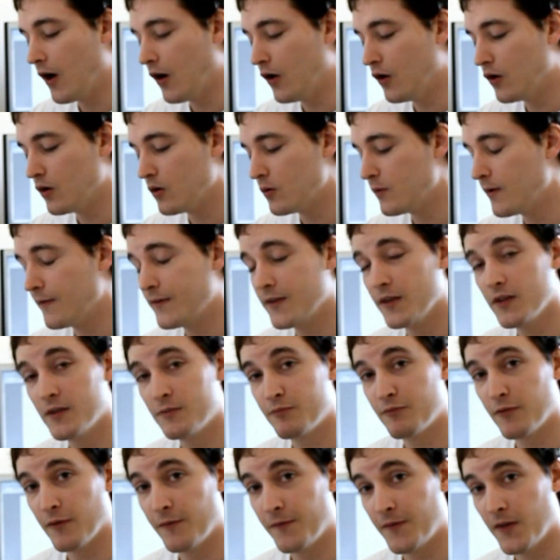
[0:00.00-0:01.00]
or whether
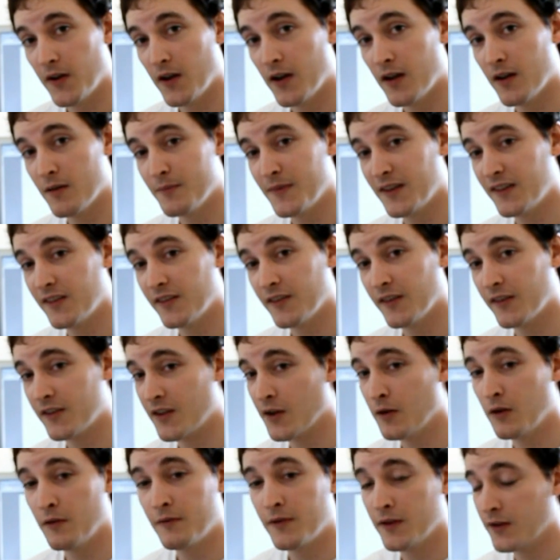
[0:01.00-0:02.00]
you'd prefer me to just
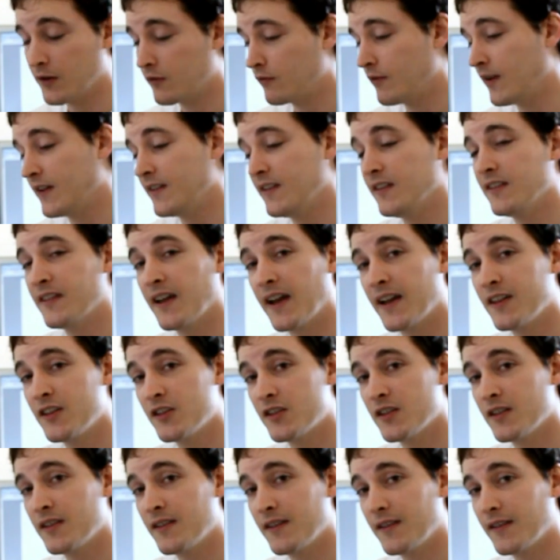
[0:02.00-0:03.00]
go off on a crazy
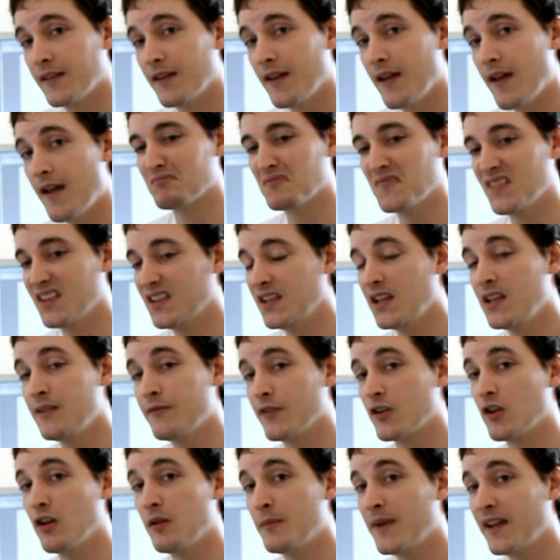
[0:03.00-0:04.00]
tangent,
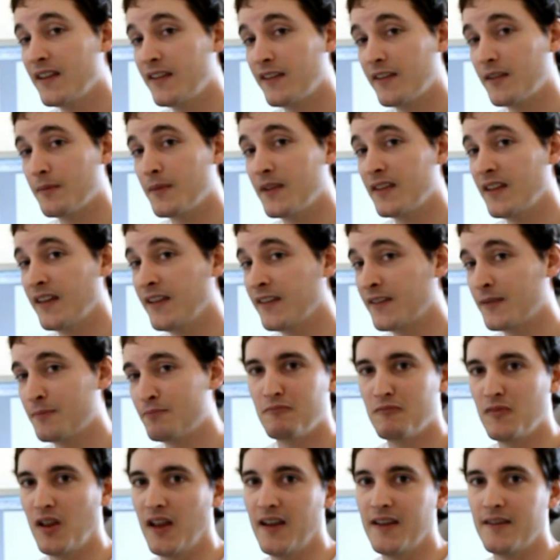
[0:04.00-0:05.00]
leave comments. I mean,
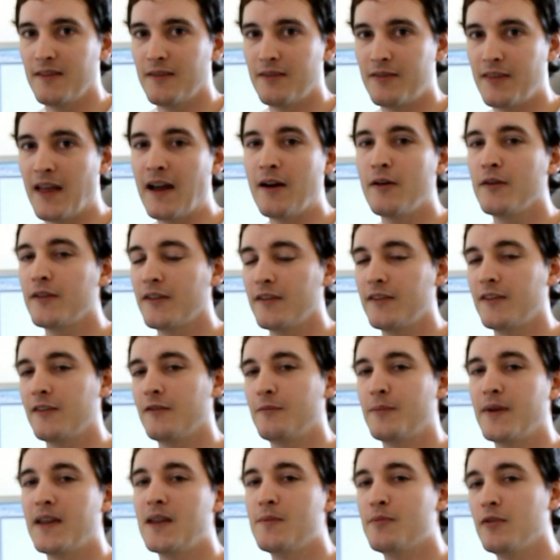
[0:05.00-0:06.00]
there's like thousands
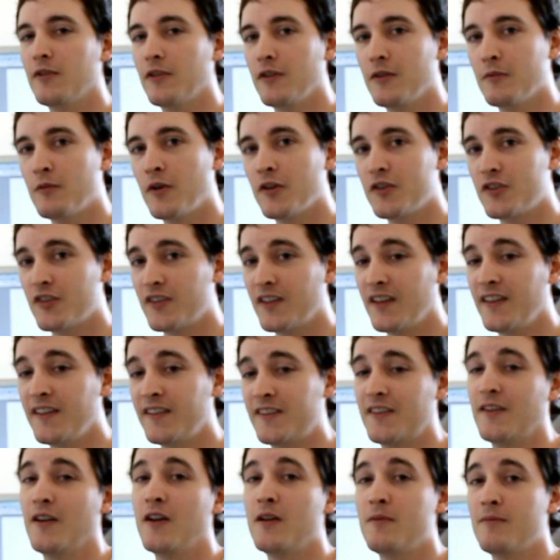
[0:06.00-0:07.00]
of people who watch
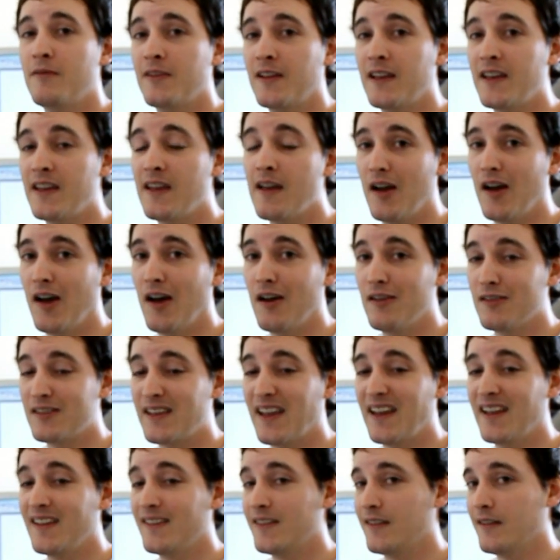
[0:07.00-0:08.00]
these, so hopefully I'll
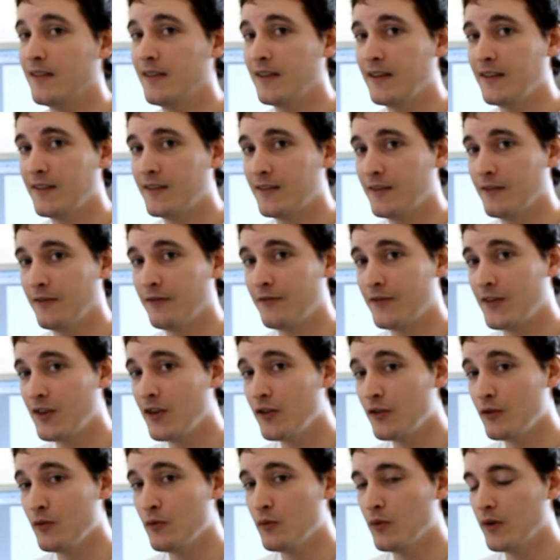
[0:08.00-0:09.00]
get at least a
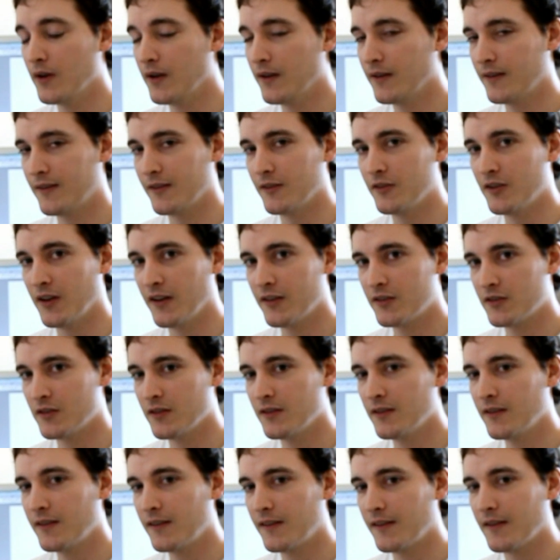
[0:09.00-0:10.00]
few
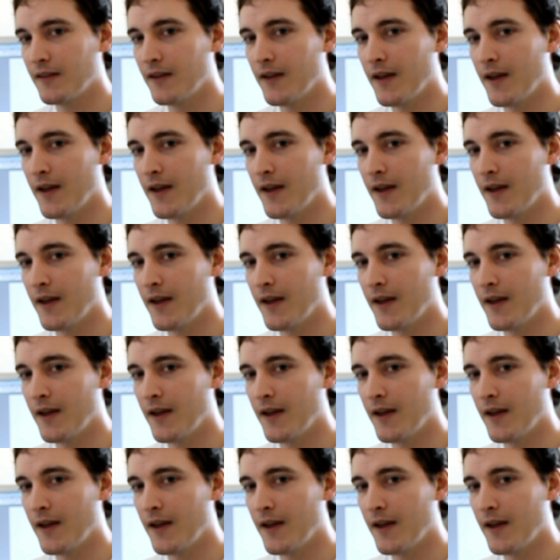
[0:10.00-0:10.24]
suggestions,